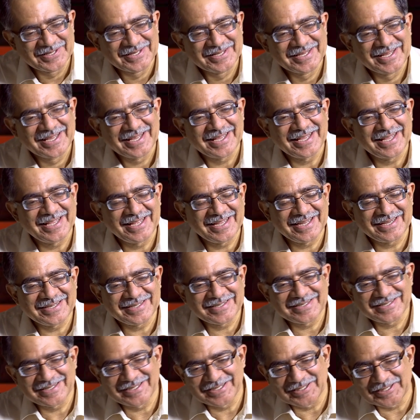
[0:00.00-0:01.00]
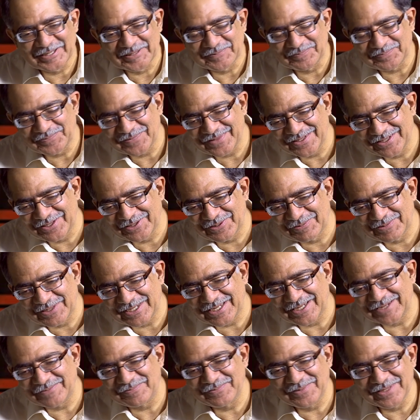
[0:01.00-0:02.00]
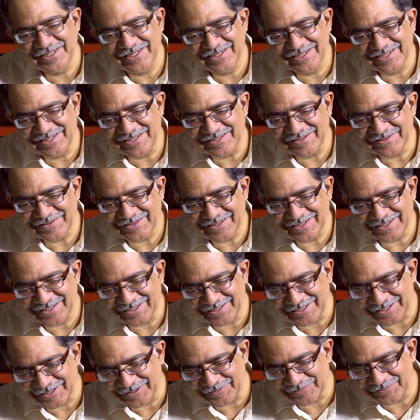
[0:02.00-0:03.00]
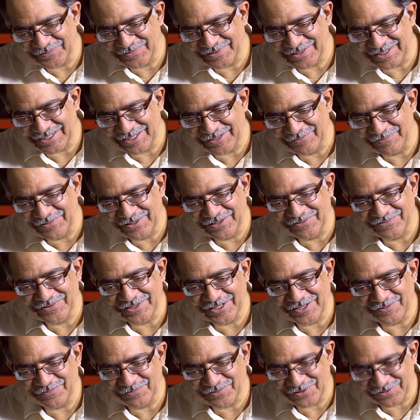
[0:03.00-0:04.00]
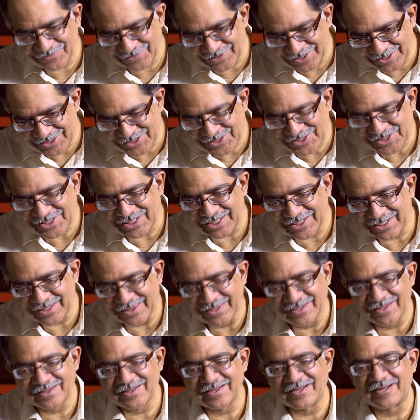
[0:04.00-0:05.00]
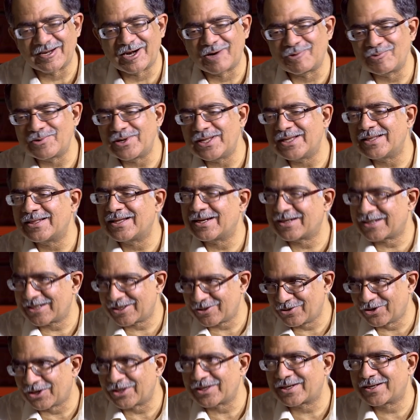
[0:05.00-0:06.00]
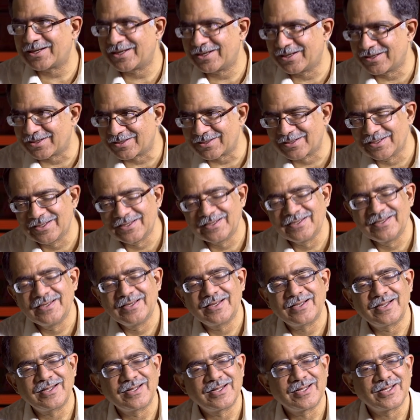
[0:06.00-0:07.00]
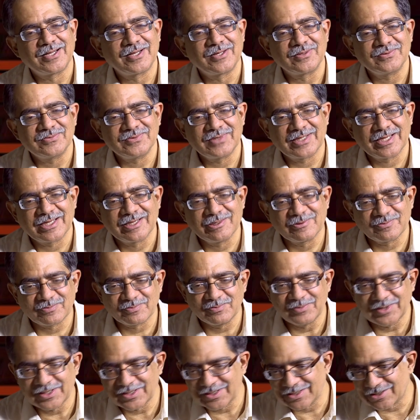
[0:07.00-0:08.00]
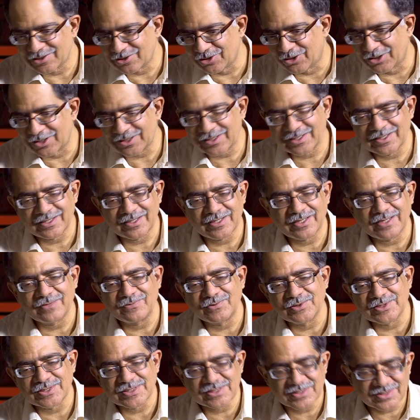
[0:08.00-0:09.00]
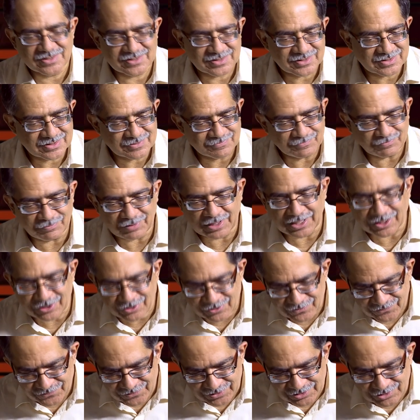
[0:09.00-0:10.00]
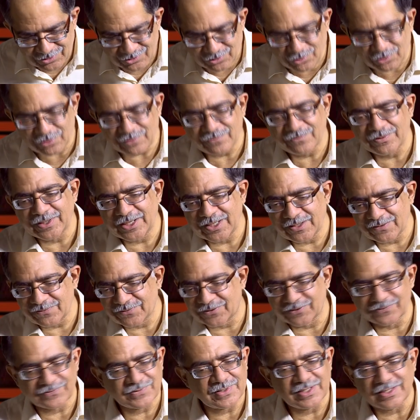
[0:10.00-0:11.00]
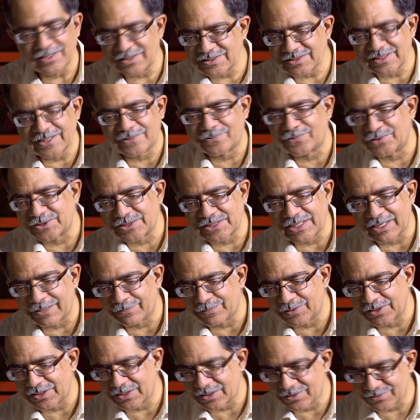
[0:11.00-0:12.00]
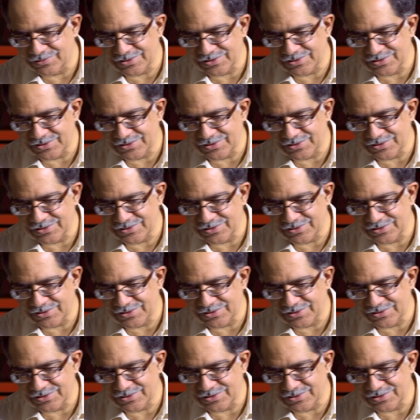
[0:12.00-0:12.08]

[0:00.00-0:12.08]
Uh, yeah. And, uh, you know, but I've been, uh, I've been very privileged. I think the grounding that I got here uh, helped me a lot and I was part of a whole wave of things that was happening.